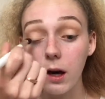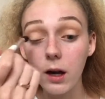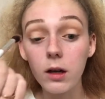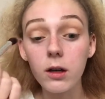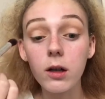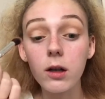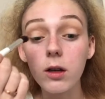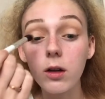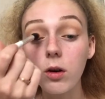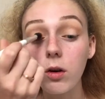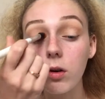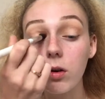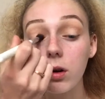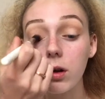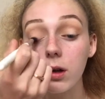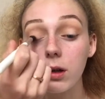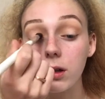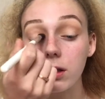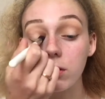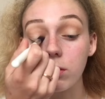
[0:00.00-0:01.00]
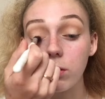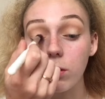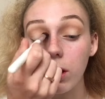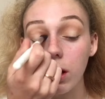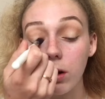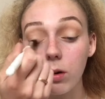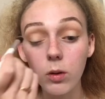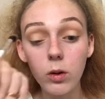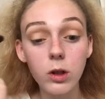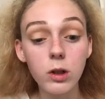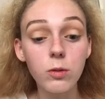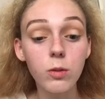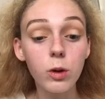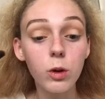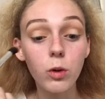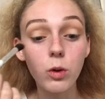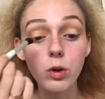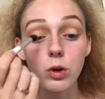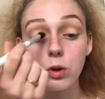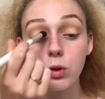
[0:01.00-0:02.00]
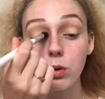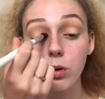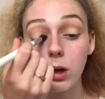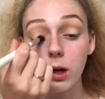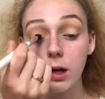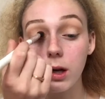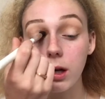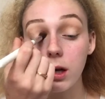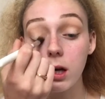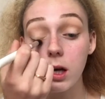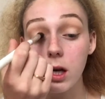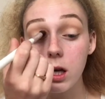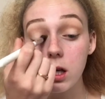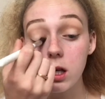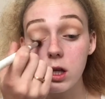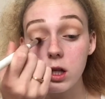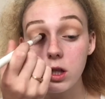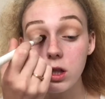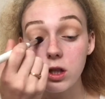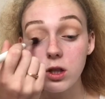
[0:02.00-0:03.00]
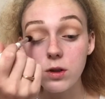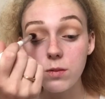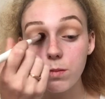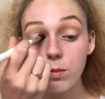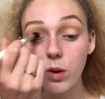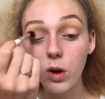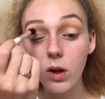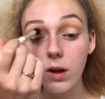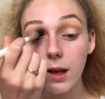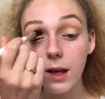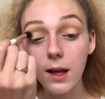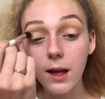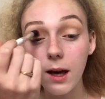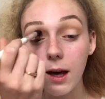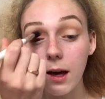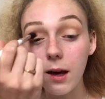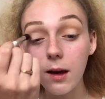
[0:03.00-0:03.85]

inner corner as well because we're going to do a spotlight